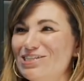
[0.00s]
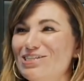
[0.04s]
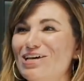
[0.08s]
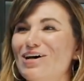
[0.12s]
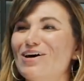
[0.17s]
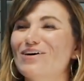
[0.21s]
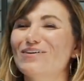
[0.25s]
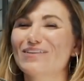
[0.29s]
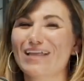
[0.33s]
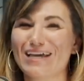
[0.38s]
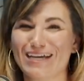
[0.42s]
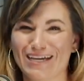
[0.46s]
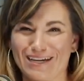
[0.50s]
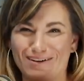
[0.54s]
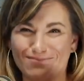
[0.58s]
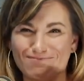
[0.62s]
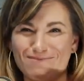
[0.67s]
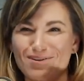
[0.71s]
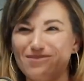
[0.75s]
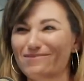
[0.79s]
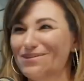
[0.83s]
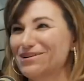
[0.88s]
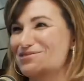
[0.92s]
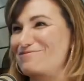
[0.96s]
So like in a
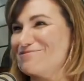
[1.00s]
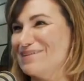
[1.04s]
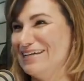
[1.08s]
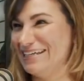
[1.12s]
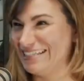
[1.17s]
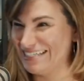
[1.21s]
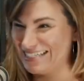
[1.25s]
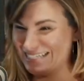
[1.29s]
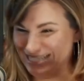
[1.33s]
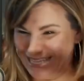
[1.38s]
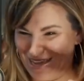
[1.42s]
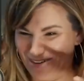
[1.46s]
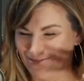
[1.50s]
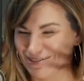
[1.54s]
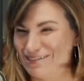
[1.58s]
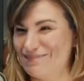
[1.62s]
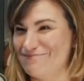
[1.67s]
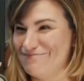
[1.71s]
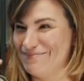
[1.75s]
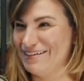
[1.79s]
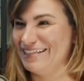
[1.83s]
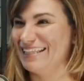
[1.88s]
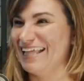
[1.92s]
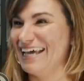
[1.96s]
moment of weakness, I
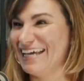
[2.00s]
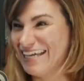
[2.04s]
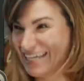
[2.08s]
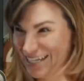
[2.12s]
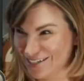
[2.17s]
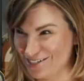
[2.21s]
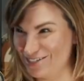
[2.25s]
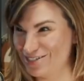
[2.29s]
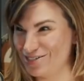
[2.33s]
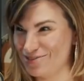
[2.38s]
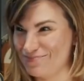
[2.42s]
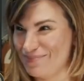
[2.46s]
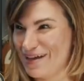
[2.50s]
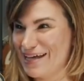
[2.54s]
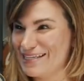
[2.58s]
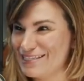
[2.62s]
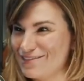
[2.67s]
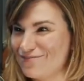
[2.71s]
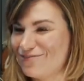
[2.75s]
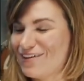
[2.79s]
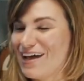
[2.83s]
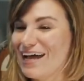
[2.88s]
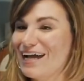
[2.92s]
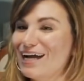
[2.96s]
wouldn't be like, here's your
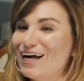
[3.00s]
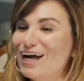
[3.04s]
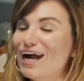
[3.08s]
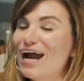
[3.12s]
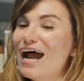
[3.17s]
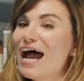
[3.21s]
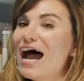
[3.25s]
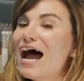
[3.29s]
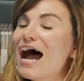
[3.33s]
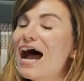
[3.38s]
pacifier.